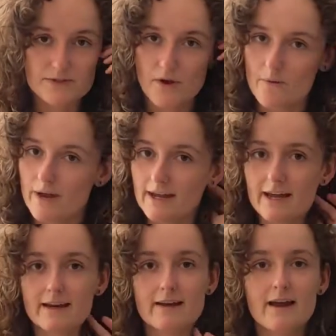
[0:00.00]
sewing
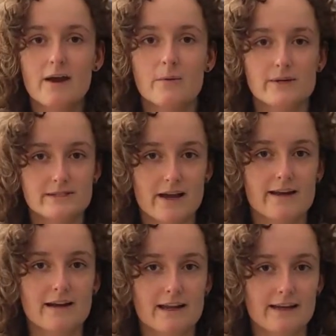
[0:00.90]
and
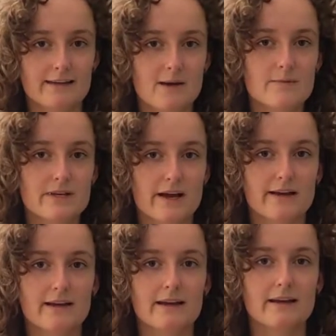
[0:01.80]
recycling and
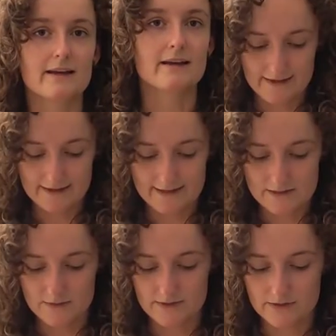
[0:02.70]
upcycling. I think
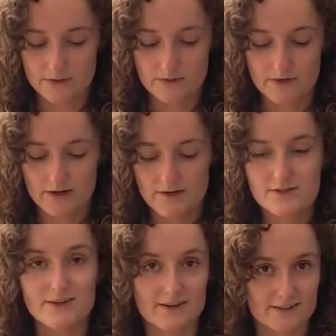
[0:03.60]
this was a good
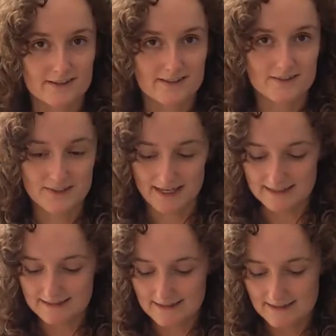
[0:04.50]
start to
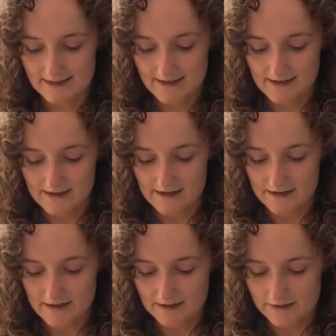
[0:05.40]
that.
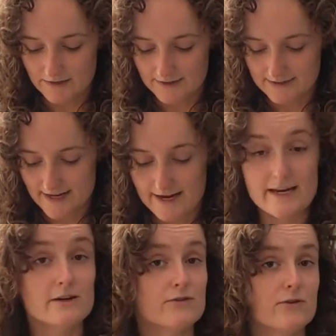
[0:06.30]
Uh, you can stay
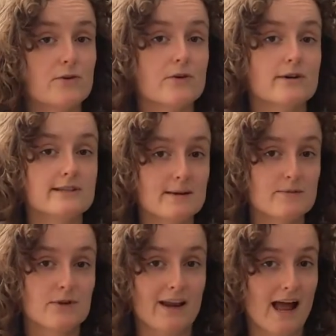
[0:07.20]
here for tips
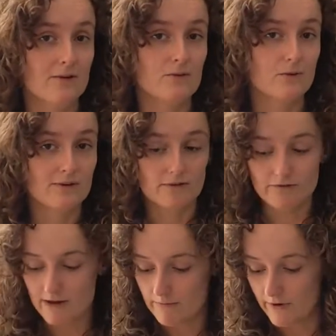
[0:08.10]
on how to thrift
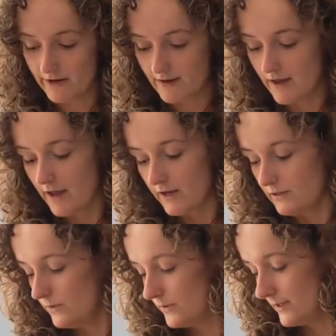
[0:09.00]
fabric.
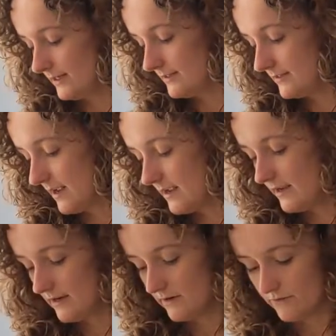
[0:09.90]
You can stay
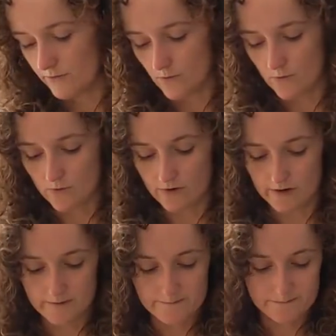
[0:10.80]
here for